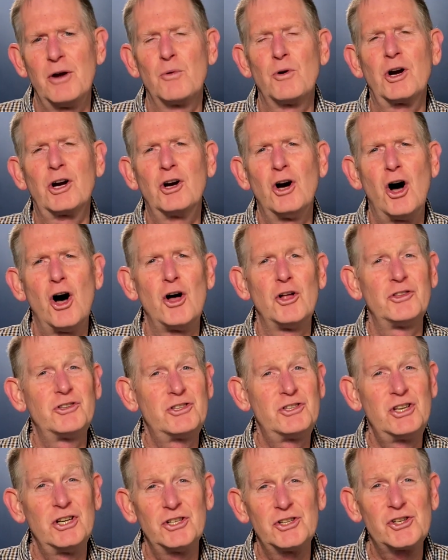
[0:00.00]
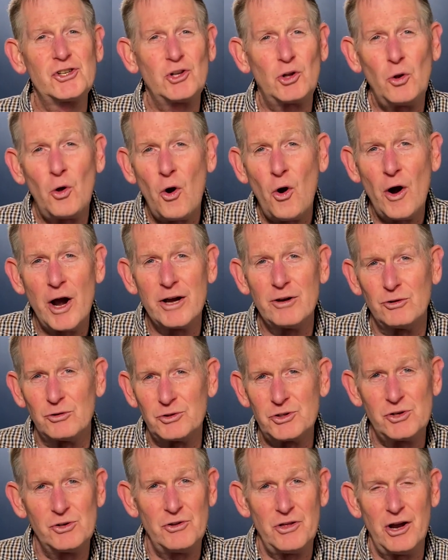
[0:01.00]
were called disloyal
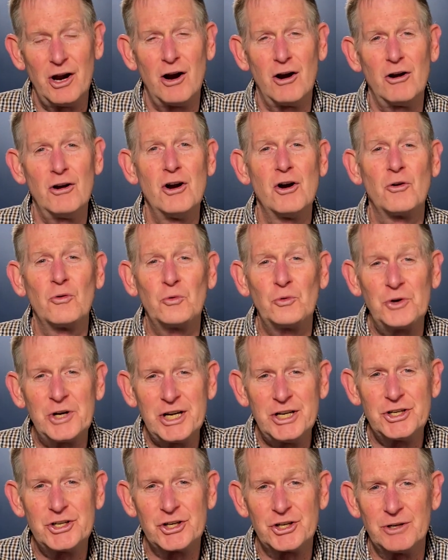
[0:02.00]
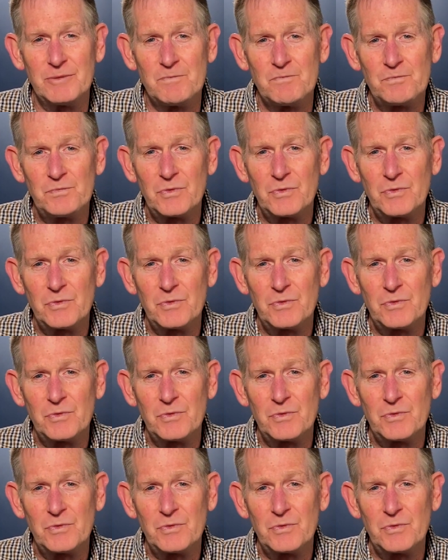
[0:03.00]
to their region.